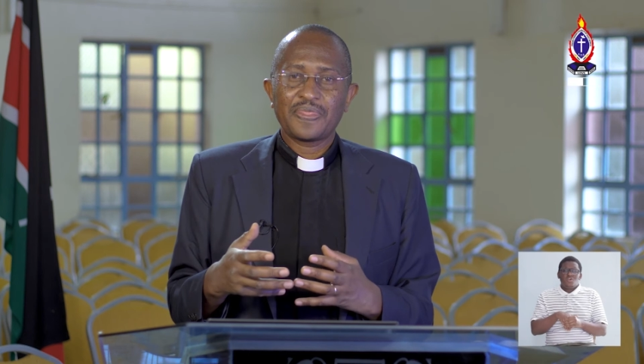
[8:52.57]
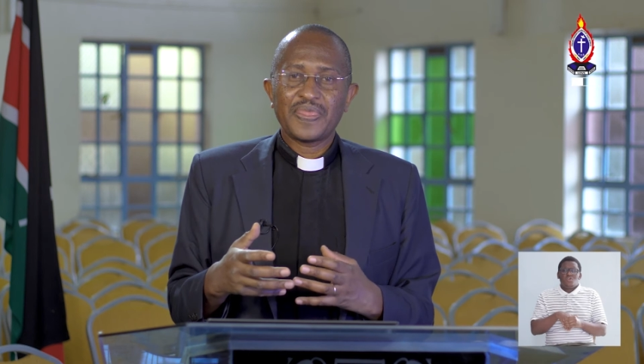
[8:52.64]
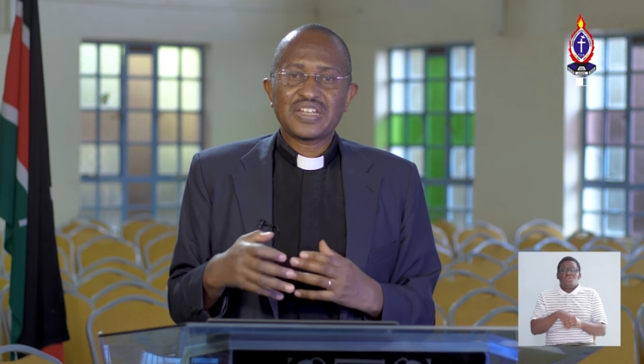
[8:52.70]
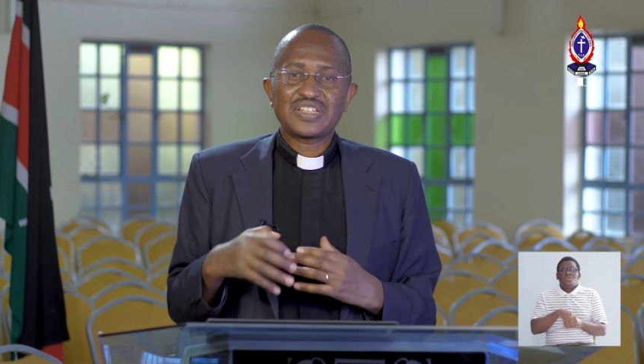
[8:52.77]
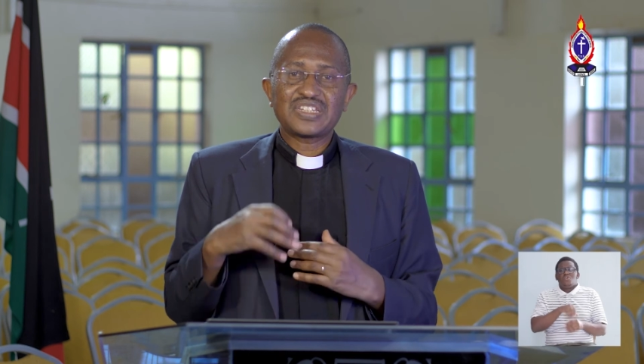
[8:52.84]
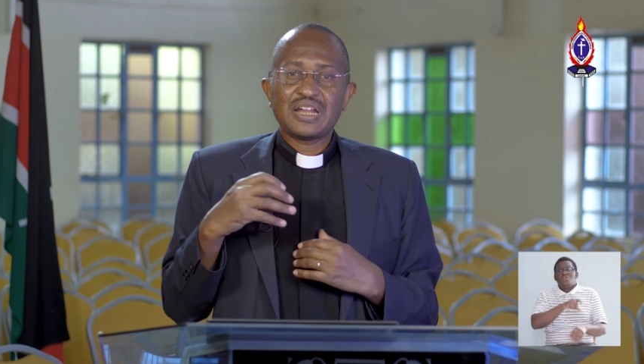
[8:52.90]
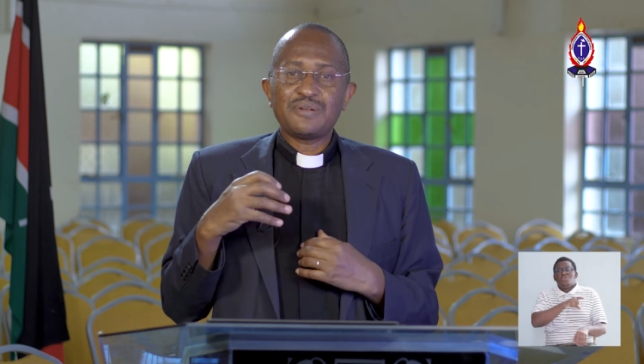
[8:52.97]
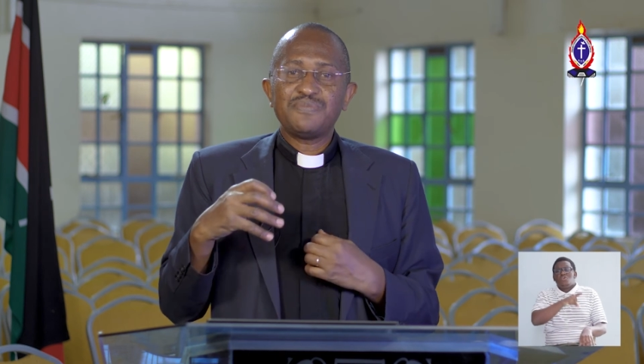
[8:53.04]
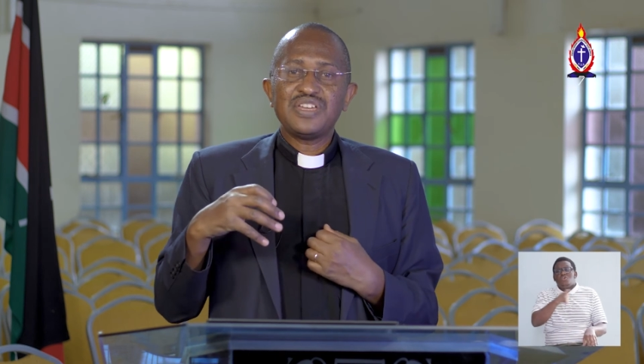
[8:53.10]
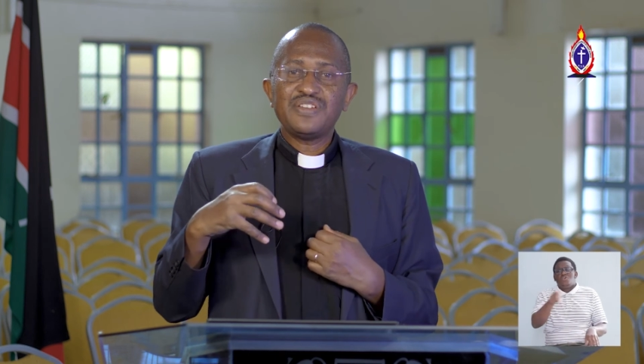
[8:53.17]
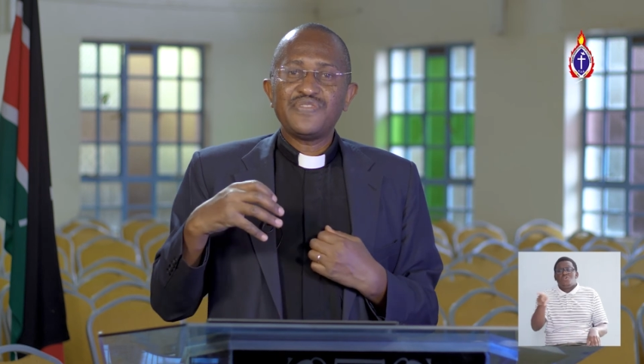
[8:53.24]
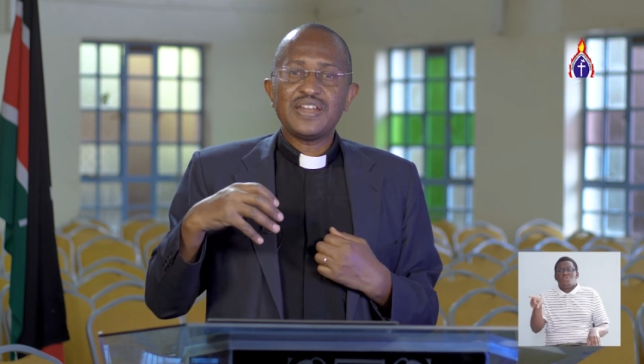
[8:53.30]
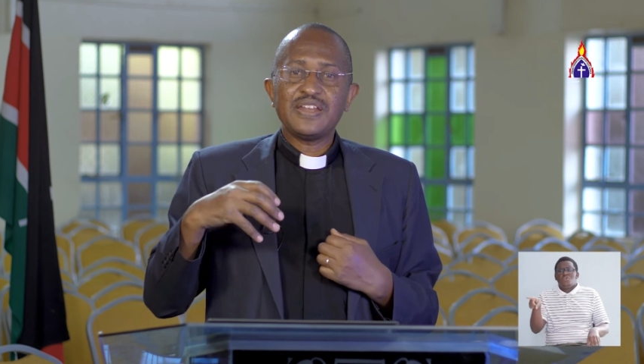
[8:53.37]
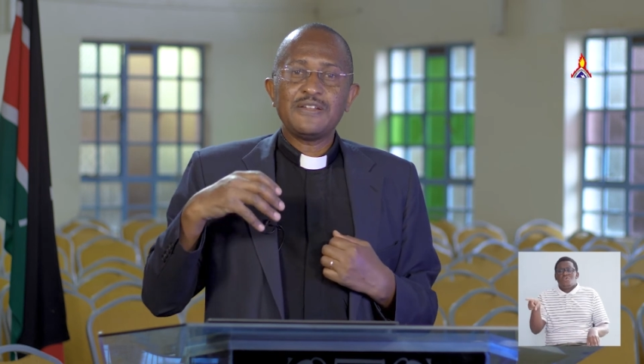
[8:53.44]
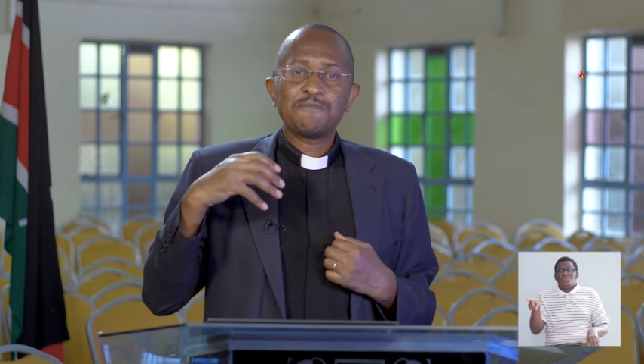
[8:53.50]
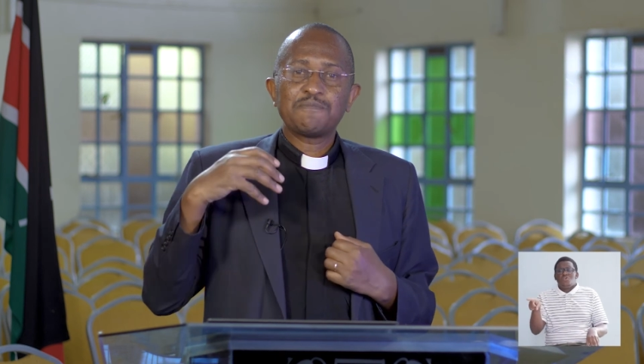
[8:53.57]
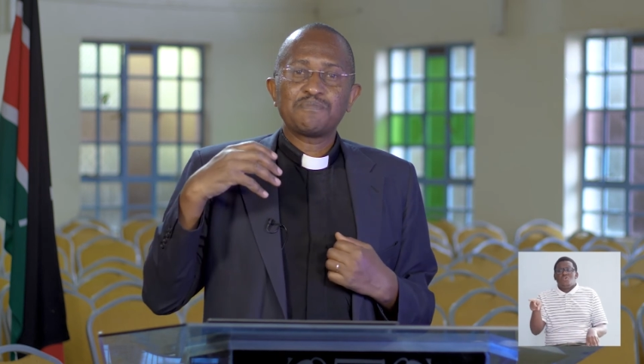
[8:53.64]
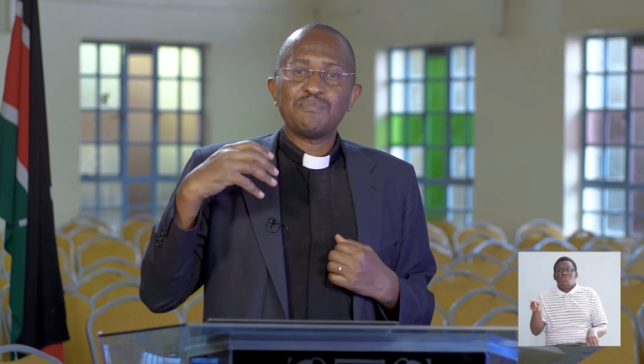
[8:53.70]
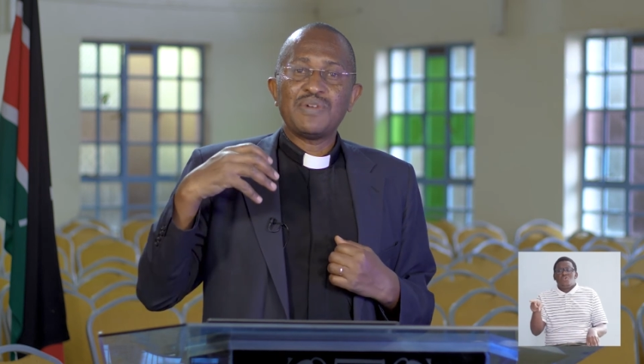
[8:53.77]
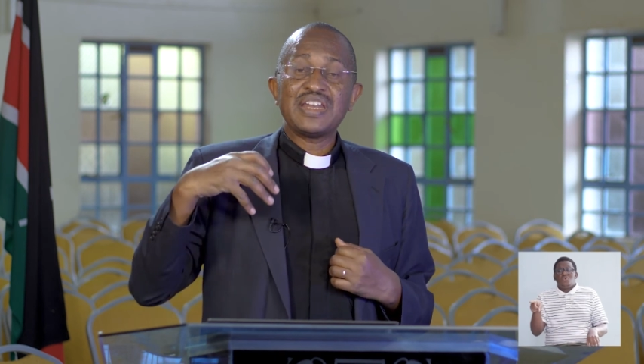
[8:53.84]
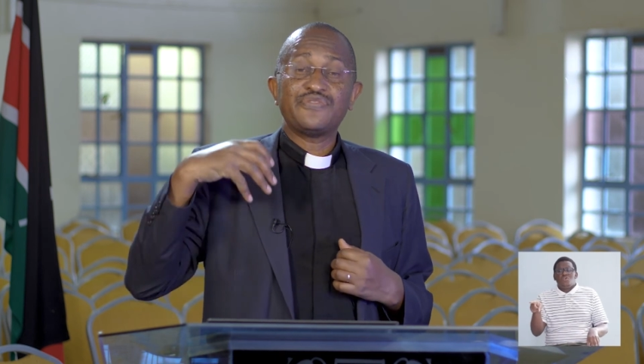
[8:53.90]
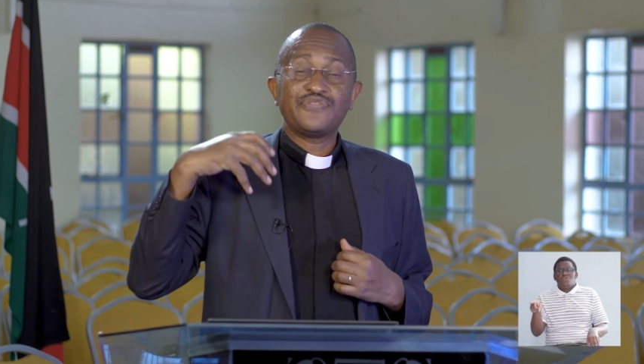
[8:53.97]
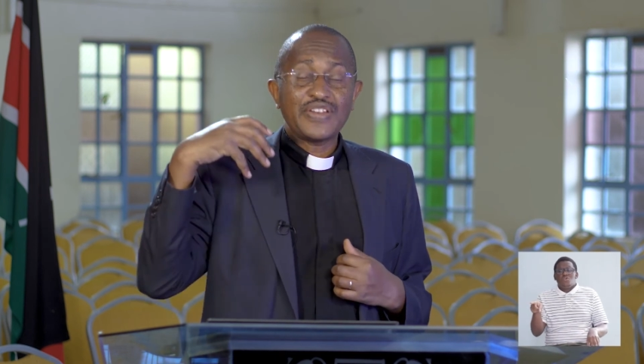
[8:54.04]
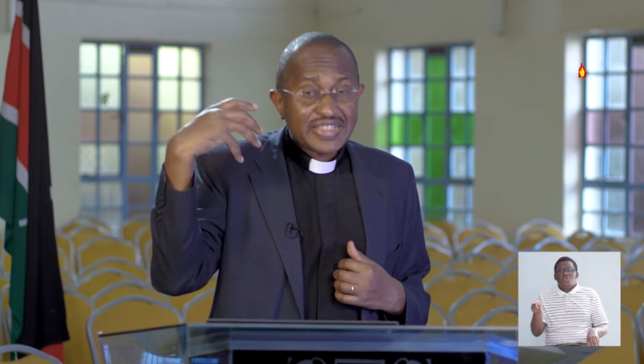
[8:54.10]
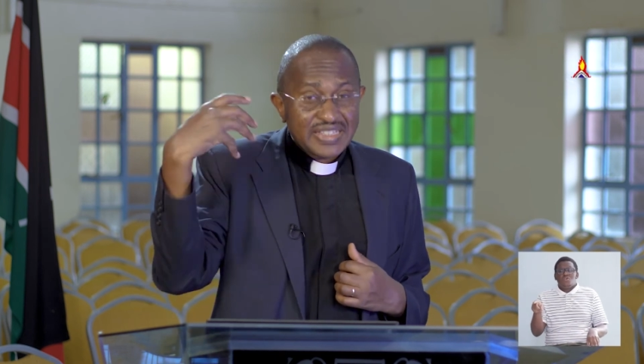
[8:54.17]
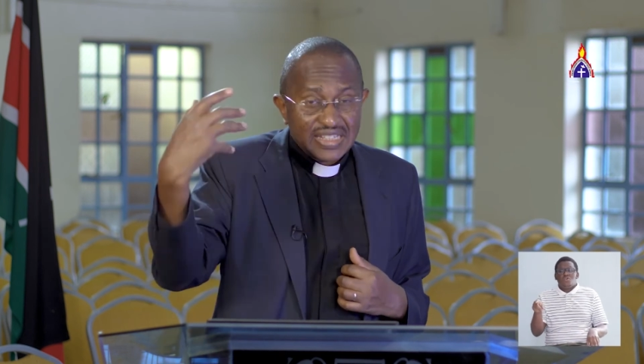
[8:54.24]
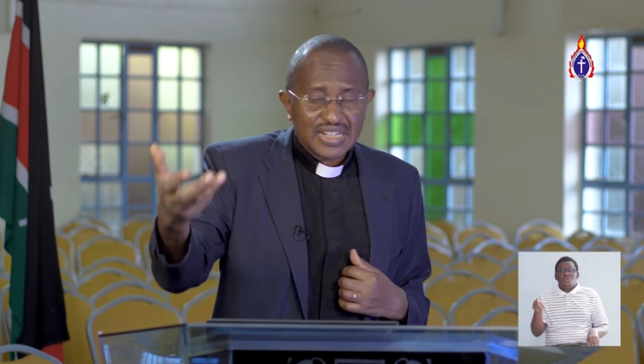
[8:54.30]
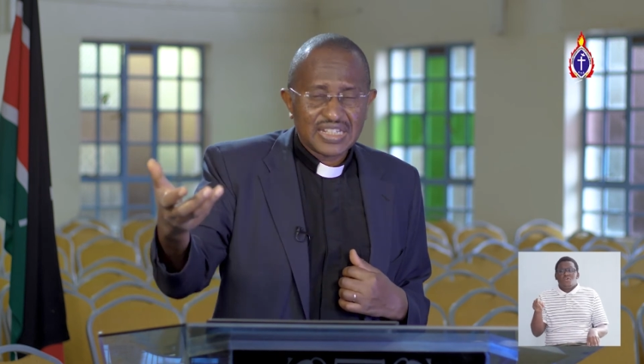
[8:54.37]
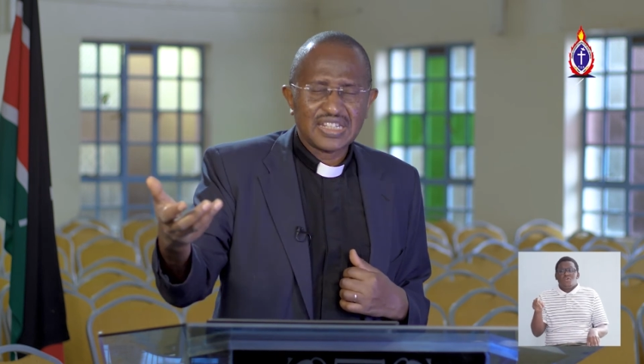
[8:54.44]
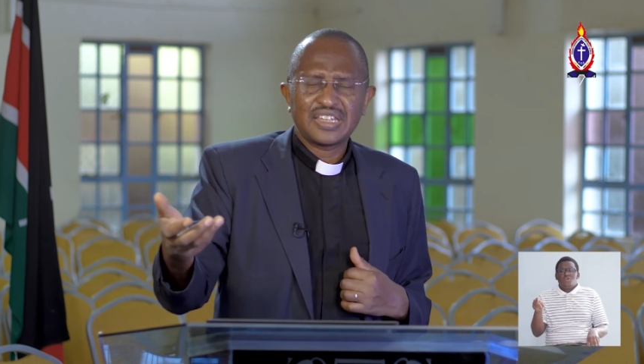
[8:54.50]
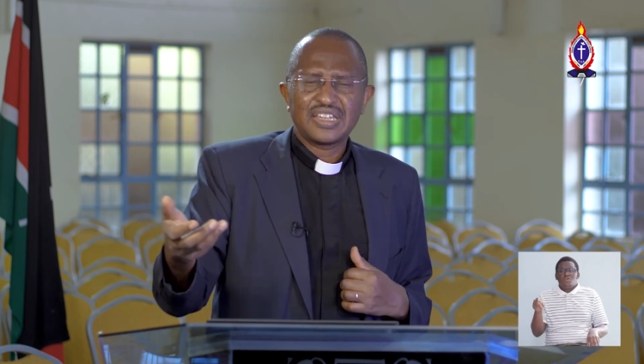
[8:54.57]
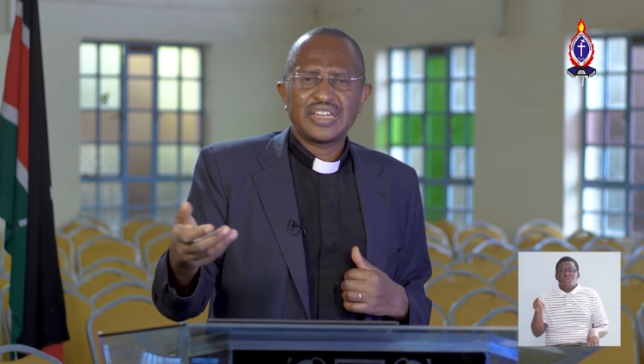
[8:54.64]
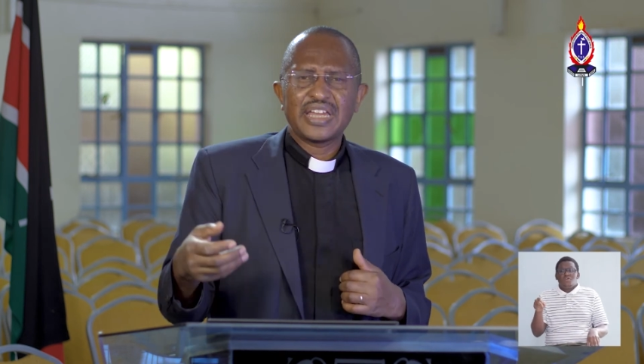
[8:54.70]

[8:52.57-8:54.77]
that shall be even manifested